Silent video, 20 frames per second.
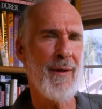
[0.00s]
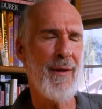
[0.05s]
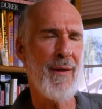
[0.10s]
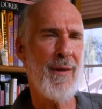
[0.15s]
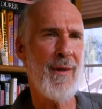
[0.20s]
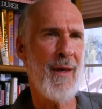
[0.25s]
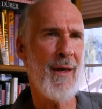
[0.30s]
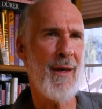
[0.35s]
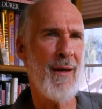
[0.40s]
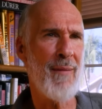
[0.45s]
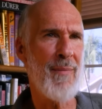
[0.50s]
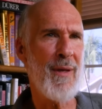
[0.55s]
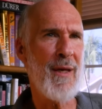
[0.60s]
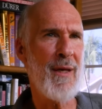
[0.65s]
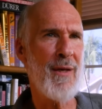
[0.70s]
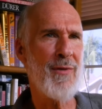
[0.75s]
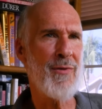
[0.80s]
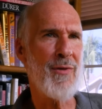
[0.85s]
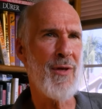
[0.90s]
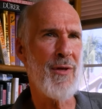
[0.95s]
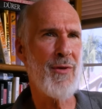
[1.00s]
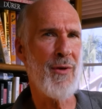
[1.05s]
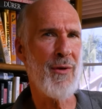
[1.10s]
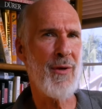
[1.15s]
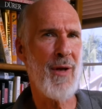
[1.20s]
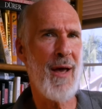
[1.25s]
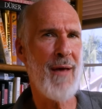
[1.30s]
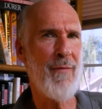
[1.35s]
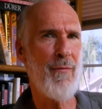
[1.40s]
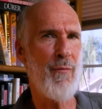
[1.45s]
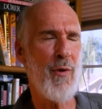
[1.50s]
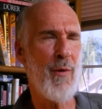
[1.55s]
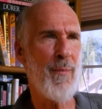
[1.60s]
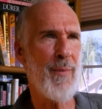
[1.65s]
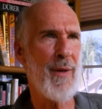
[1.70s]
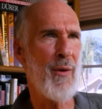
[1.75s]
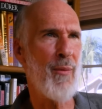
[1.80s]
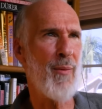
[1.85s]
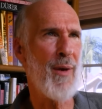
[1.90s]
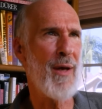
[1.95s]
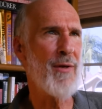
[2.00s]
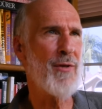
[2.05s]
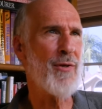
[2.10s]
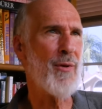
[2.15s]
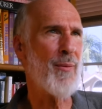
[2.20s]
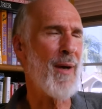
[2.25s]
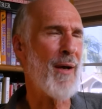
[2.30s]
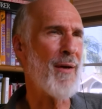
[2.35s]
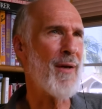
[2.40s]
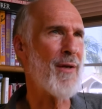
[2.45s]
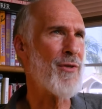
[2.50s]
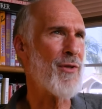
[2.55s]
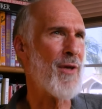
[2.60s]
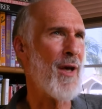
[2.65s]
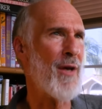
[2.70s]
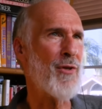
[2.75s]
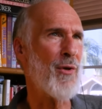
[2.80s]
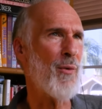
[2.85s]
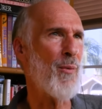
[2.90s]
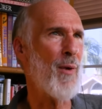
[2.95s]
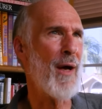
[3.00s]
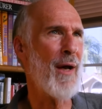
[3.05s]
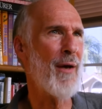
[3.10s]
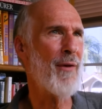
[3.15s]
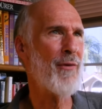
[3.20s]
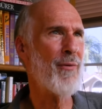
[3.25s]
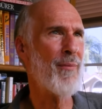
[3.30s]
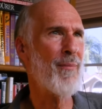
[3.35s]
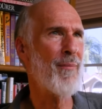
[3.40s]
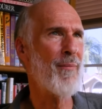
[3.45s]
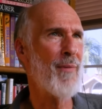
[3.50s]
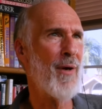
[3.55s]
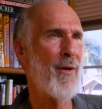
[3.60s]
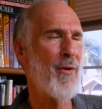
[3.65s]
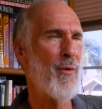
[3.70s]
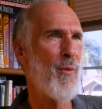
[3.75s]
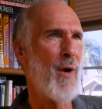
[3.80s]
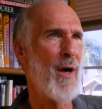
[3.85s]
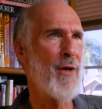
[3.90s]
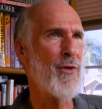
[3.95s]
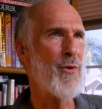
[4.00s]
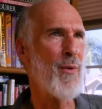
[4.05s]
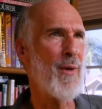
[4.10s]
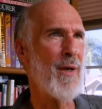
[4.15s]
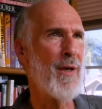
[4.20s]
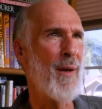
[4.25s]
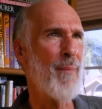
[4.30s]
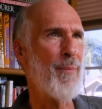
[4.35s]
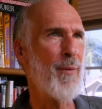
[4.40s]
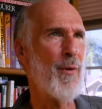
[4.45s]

then it means that your life will be arranged around it schedule wise. Otherwise, you end up